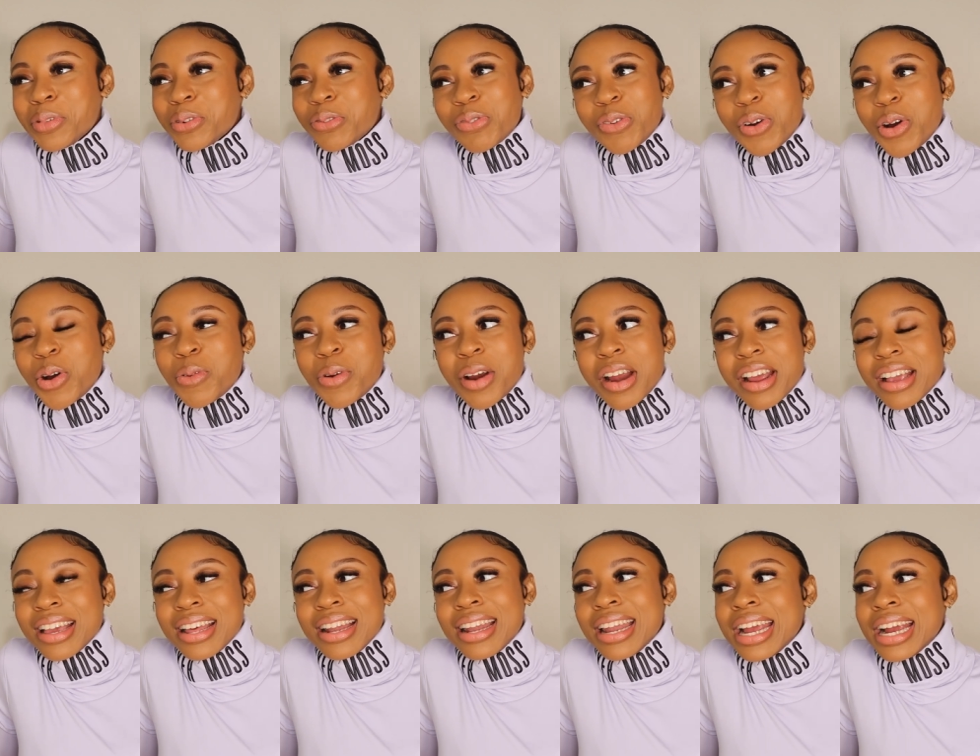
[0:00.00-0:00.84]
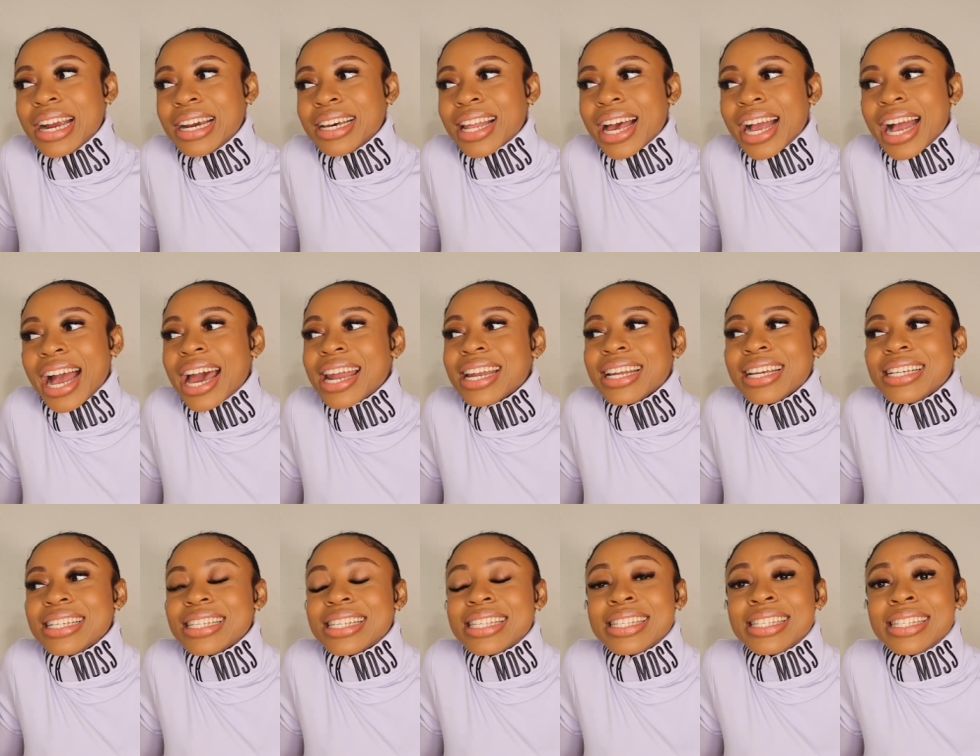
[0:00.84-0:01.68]
before working there. Like I
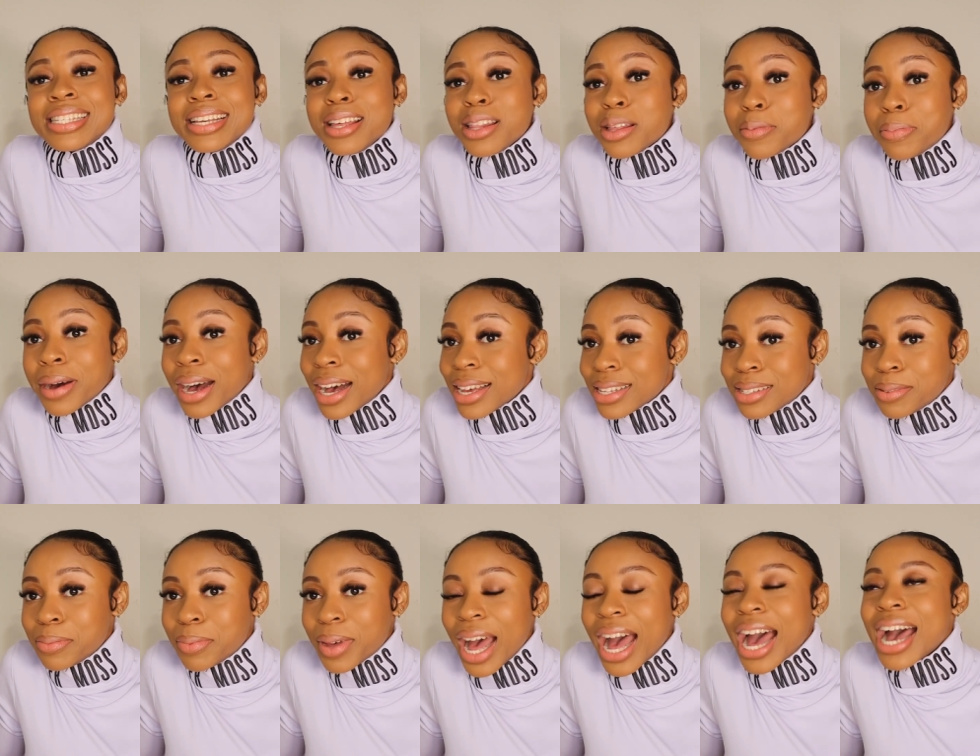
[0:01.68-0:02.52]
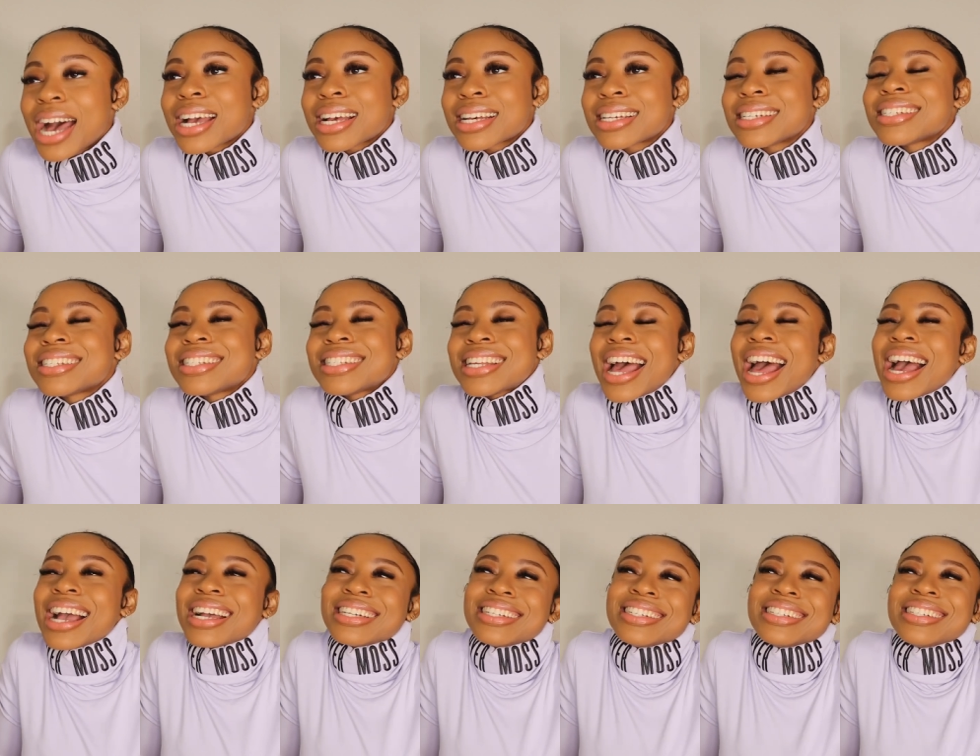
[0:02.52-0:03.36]
didn't see the possible. I could.
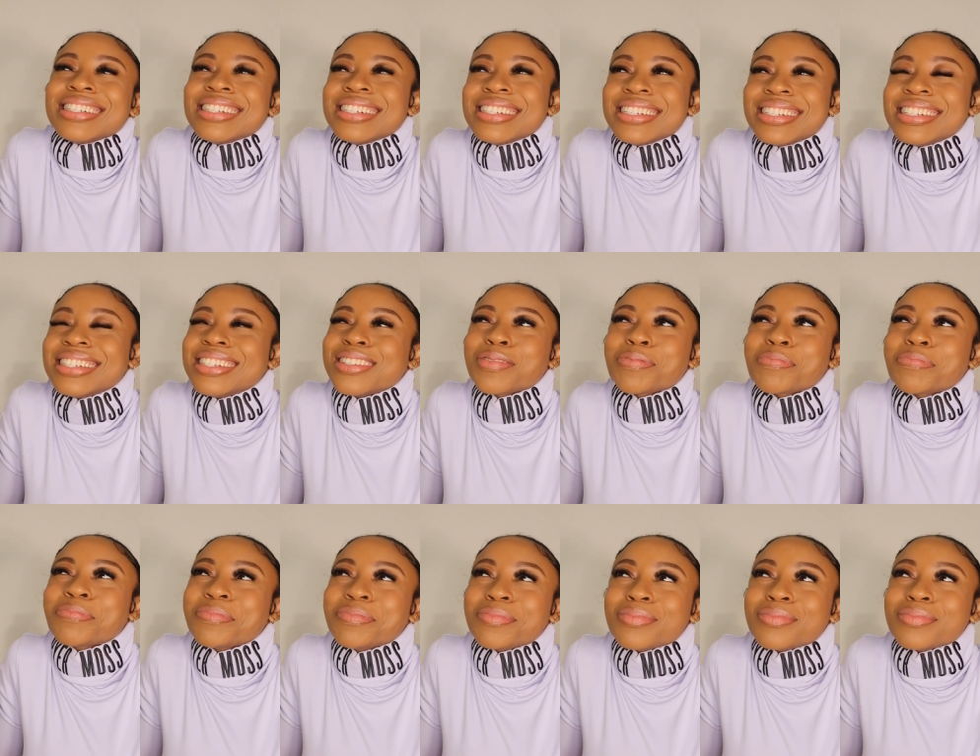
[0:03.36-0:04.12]
I uh,